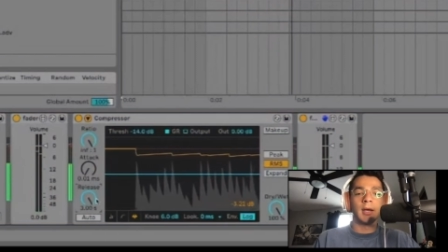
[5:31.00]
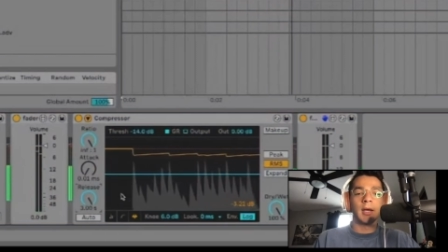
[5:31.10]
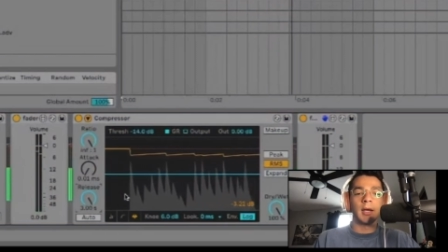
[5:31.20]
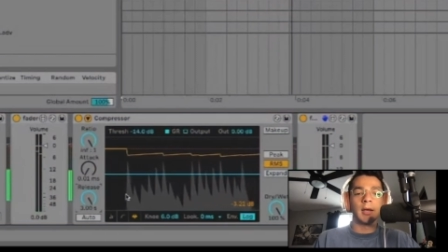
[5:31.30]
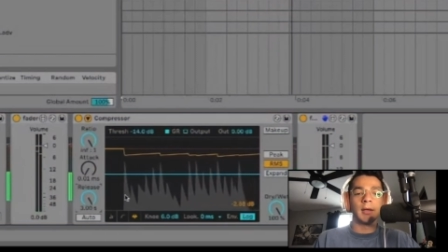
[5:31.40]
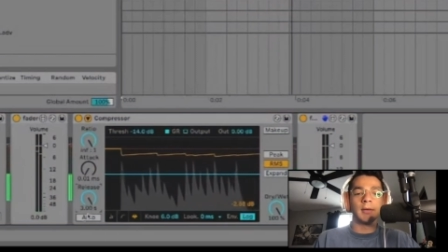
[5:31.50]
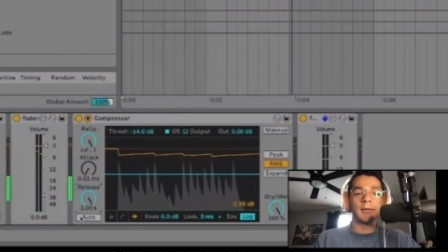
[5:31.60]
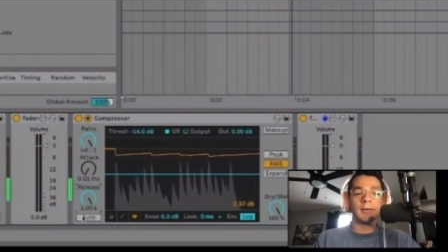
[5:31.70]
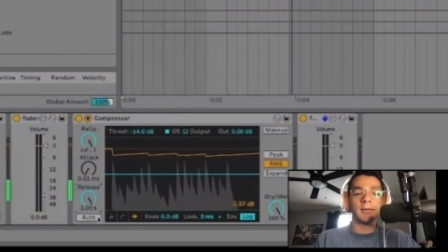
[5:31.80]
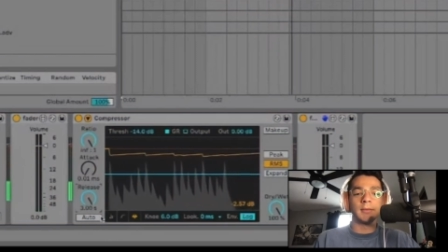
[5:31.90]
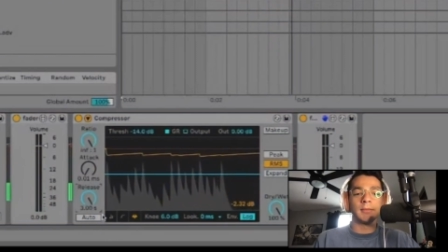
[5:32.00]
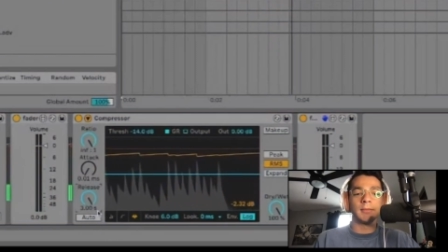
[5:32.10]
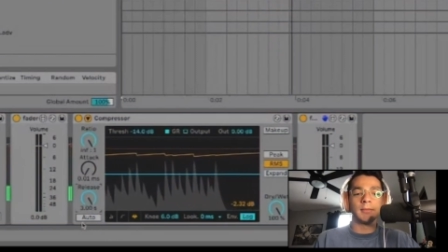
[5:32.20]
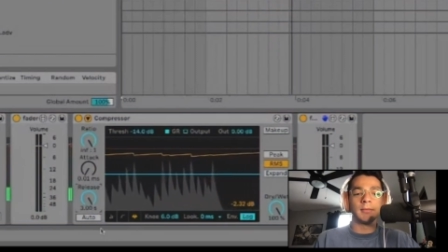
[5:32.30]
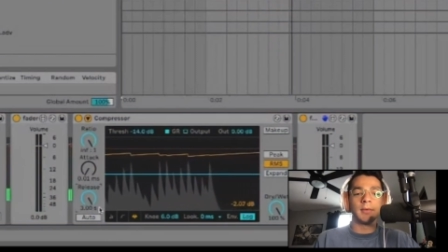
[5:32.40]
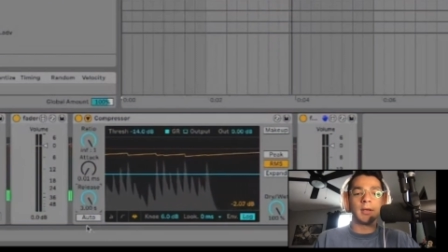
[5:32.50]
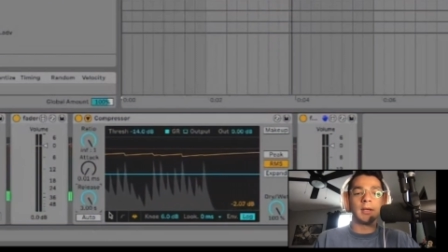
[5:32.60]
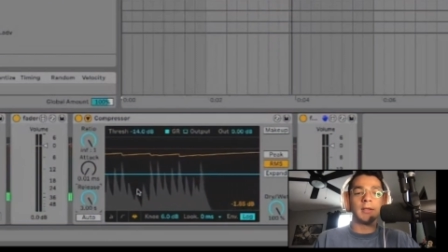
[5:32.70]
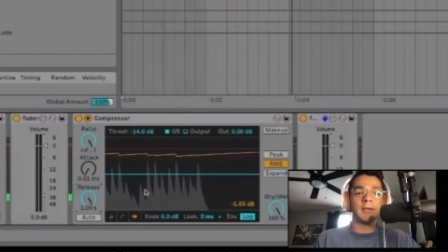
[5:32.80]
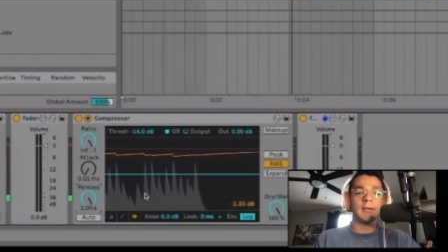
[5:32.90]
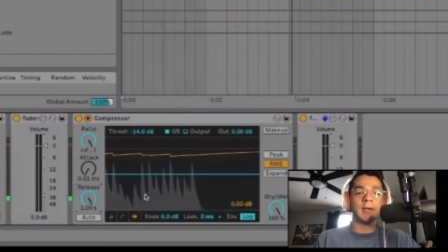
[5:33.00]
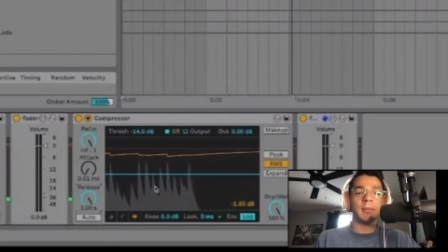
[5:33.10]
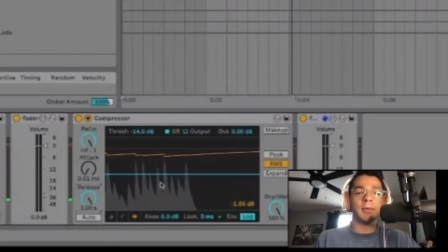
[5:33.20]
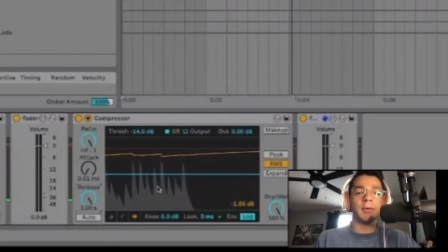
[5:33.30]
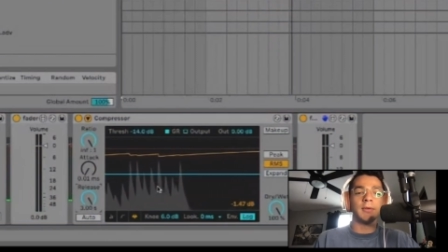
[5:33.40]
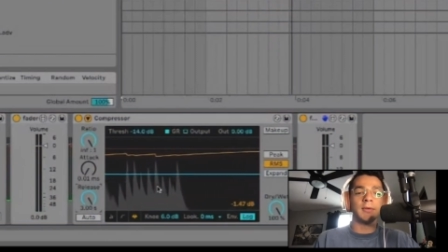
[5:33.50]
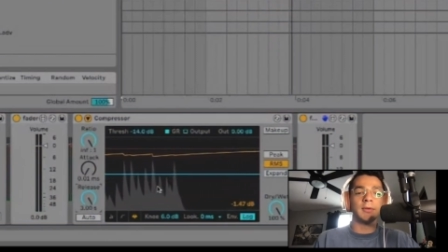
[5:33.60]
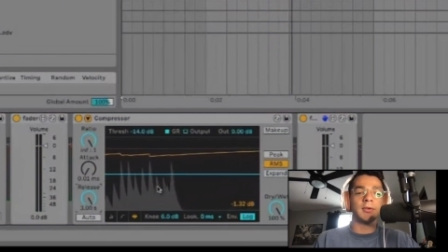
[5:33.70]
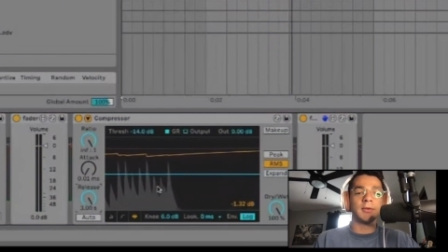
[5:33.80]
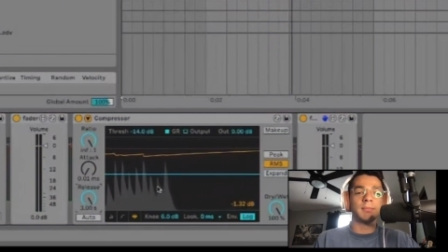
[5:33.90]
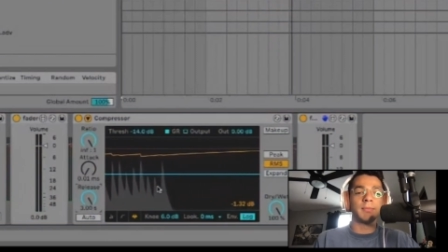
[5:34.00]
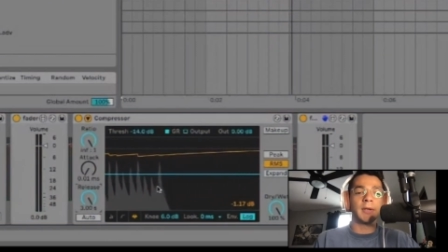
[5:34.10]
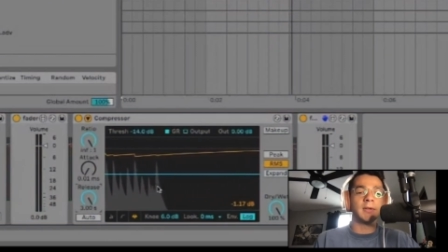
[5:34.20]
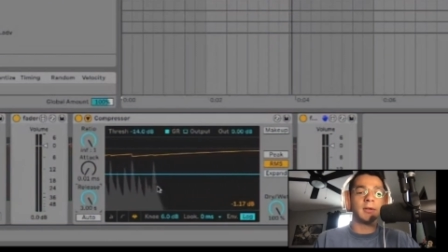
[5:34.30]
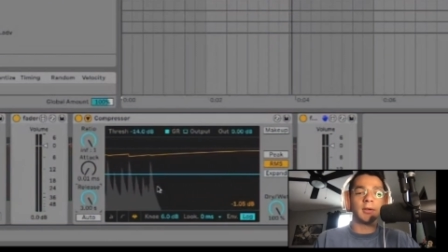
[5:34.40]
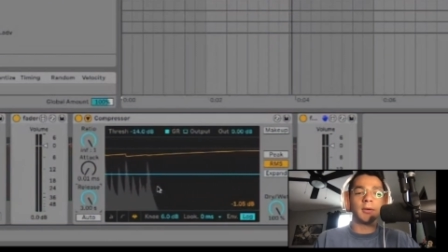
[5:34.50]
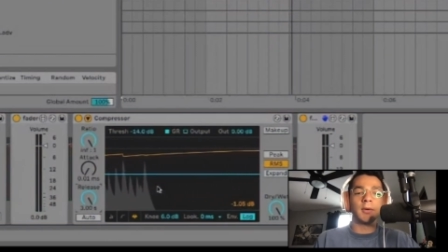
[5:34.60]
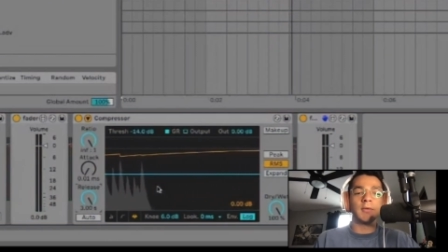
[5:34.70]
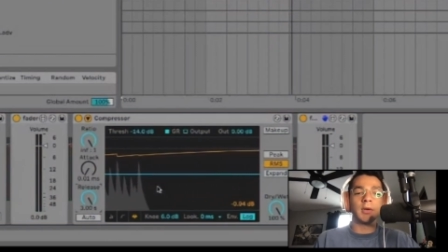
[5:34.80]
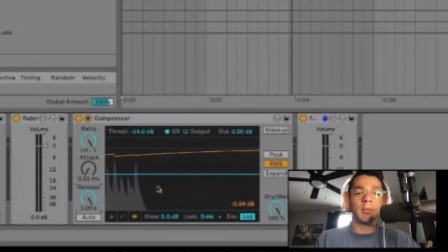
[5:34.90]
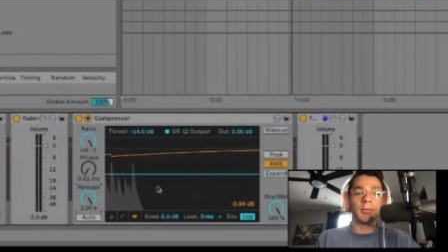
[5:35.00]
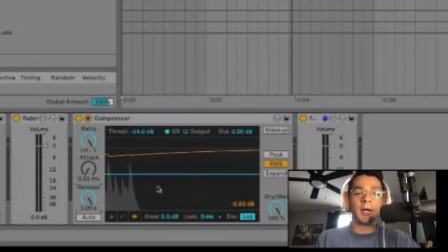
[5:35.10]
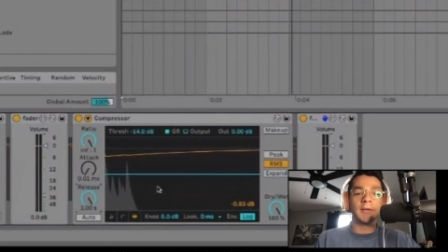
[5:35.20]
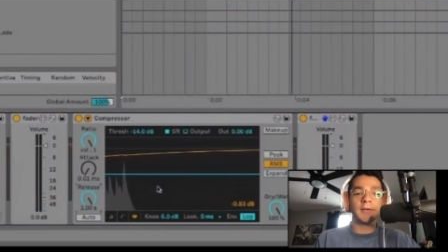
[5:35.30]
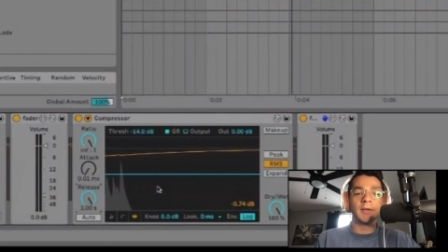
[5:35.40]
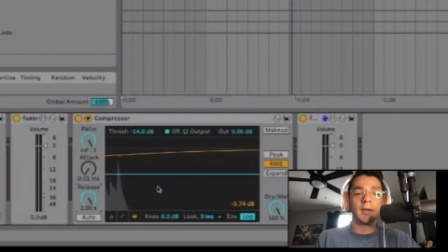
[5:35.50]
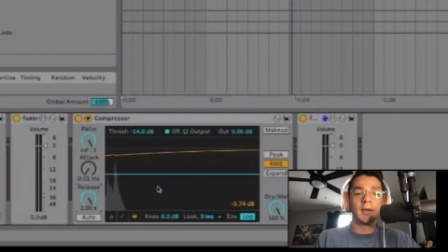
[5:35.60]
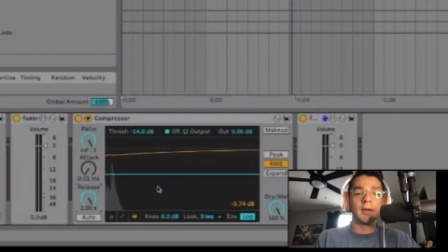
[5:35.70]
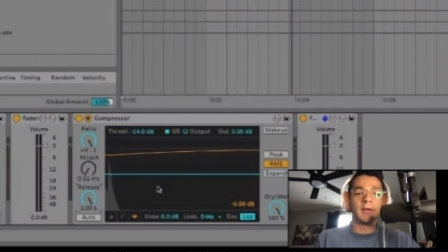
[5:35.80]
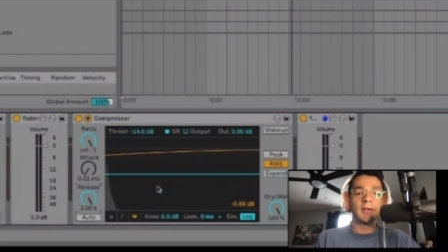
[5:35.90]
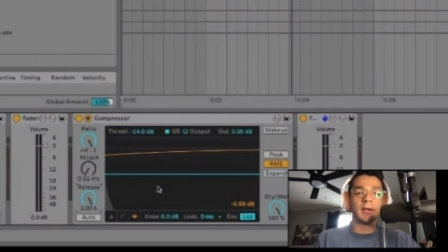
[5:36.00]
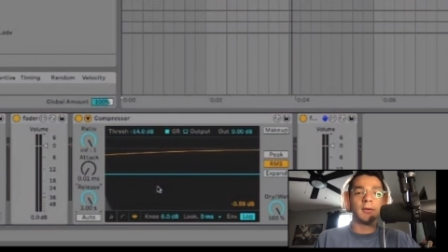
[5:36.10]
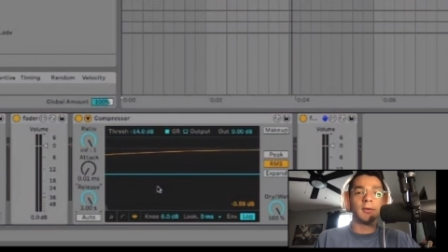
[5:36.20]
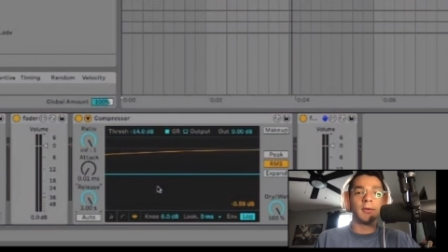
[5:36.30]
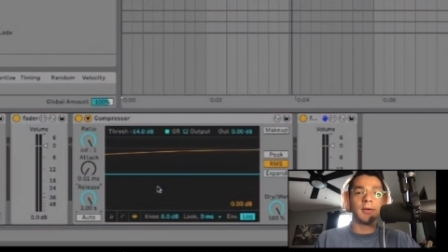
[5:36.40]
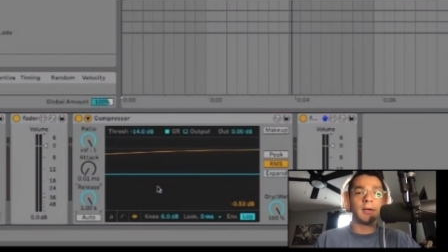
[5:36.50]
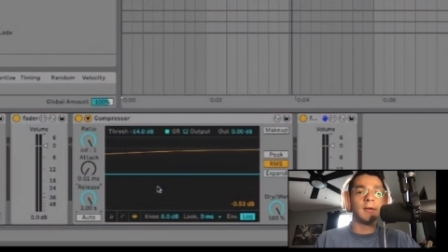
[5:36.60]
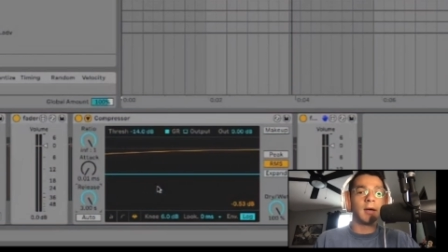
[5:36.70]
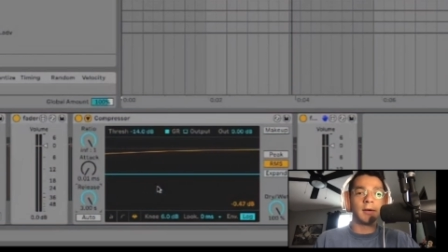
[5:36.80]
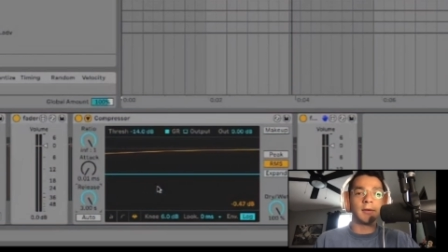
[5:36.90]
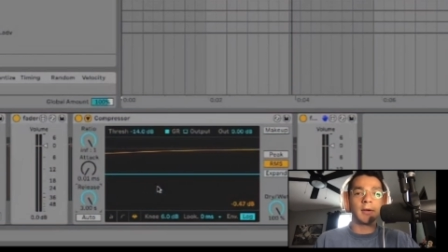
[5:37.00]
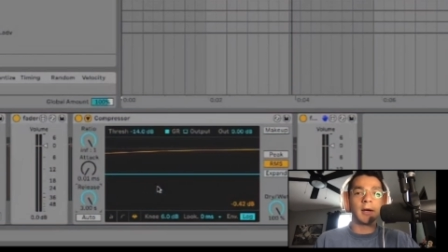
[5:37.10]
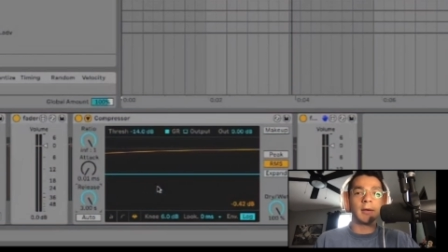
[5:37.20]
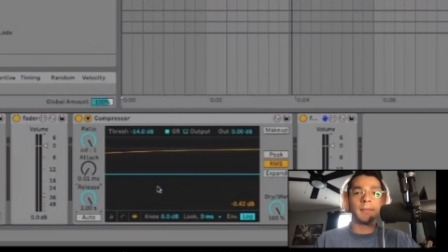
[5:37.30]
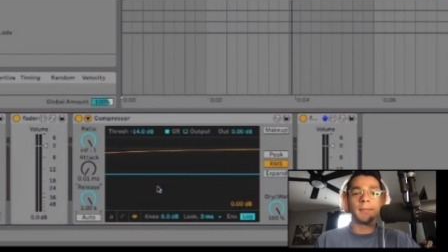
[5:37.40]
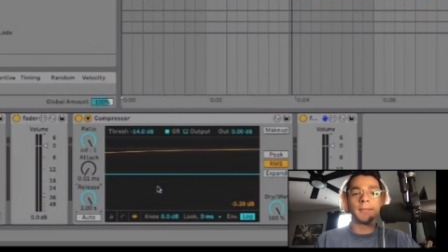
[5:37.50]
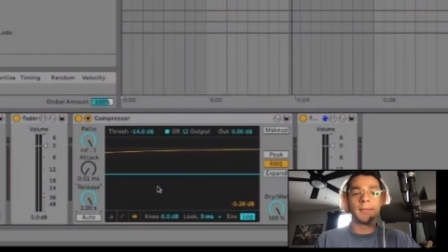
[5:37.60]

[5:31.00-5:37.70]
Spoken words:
And in this example, it's just basically going to compress the signal the entire time